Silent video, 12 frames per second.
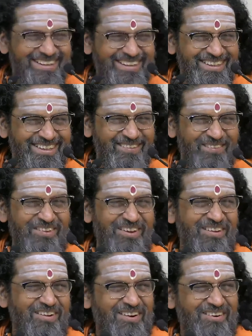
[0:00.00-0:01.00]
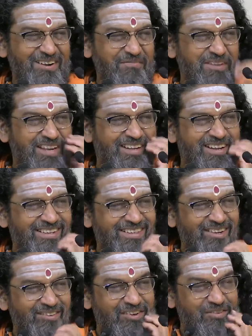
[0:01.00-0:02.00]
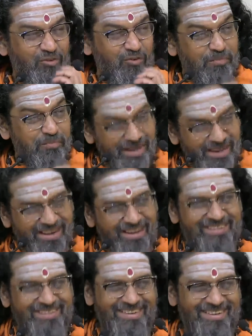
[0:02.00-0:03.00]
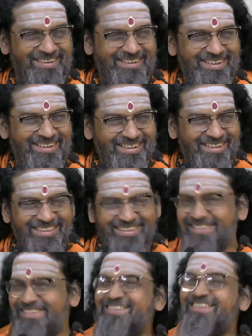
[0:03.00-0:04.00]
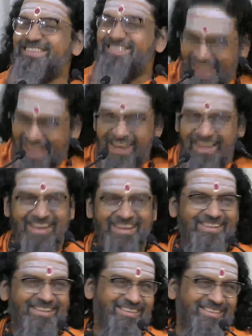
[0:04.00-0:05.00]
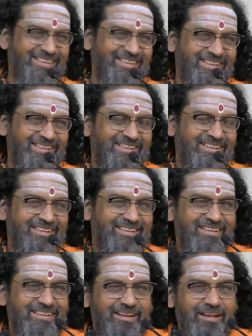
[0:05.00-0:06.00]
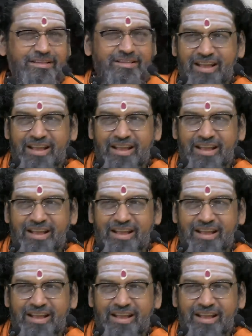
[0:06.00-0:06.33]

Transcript: If you are not on meditation, you have to go on medication. This is the style. Acha,